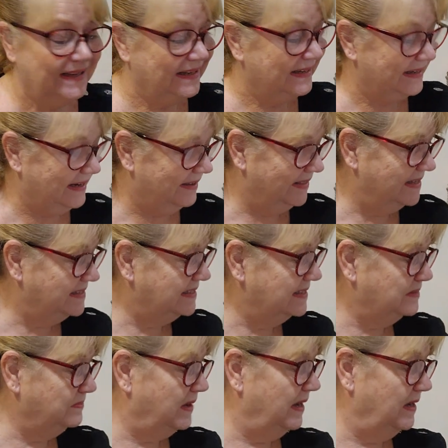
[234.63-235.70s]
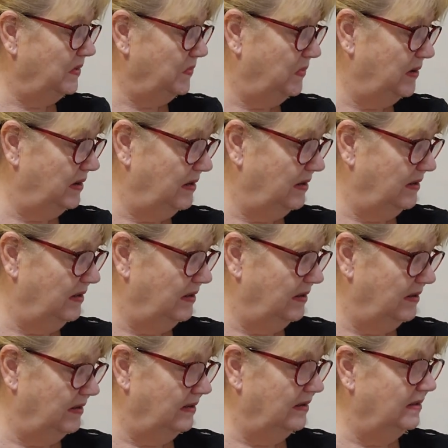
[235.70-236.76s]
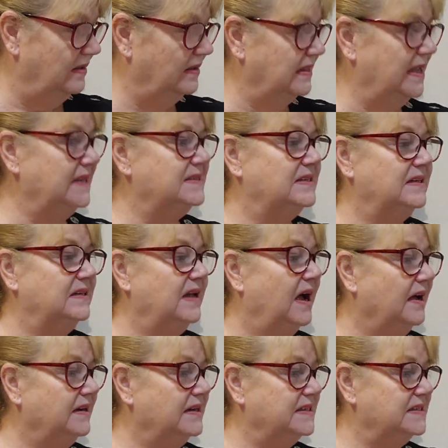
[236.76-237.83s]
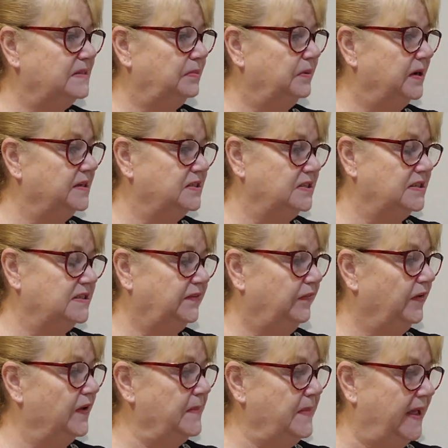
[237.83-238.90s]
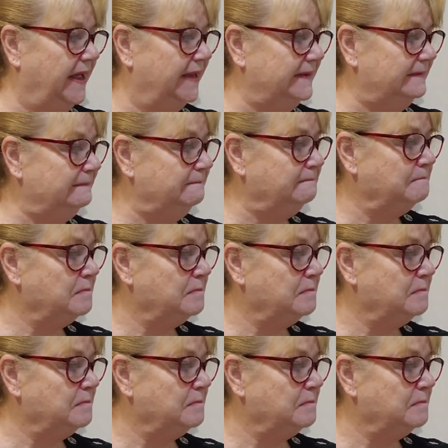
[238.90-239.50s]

Now, this is made with, it's a Yarn Inspirations free pattern,